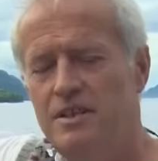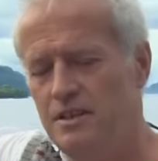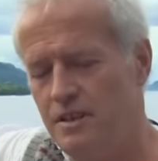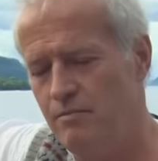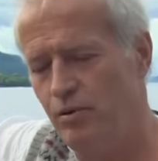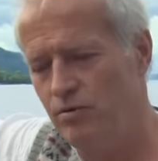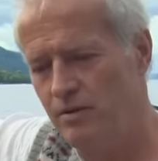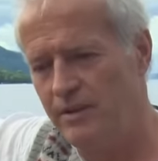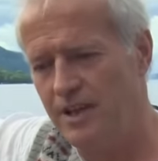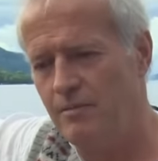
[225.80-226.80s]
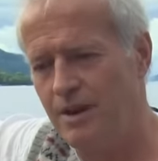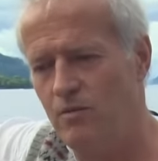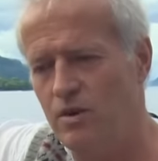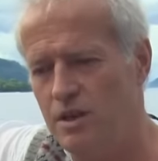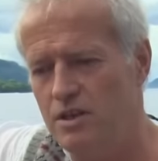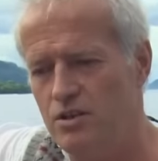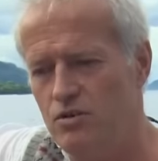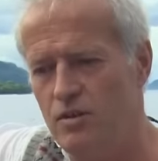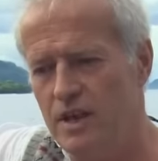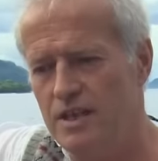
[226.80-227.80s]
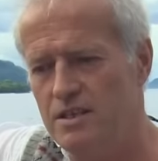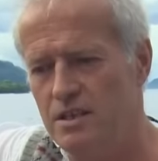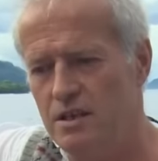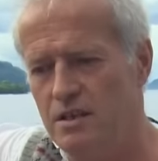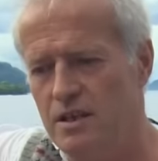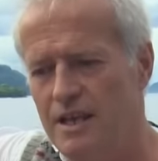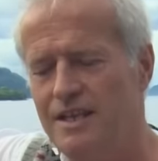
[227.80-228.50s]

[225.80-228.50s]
see, the, the important thing about what I do is that